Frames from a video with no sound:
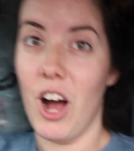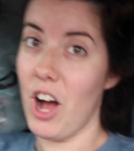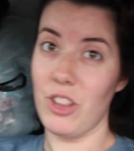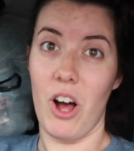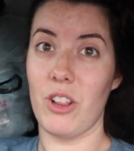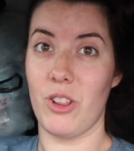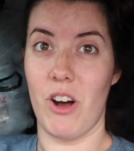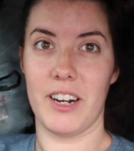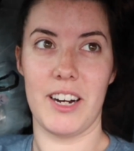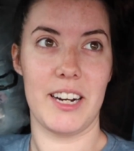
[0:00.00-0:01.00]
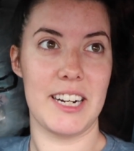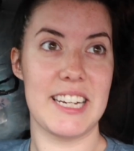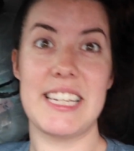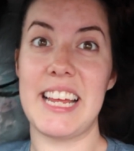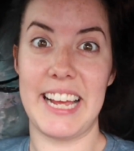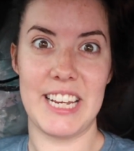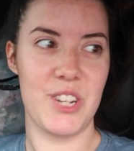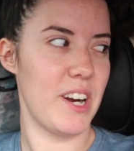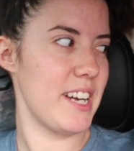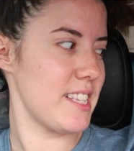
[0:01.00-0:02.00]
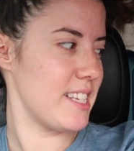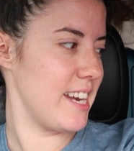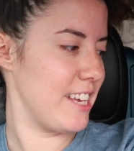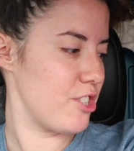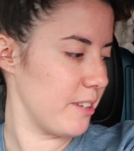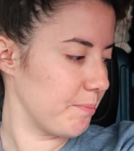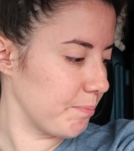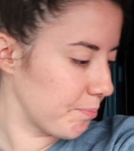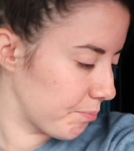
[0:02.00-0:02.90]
a lot longer to get to our destination.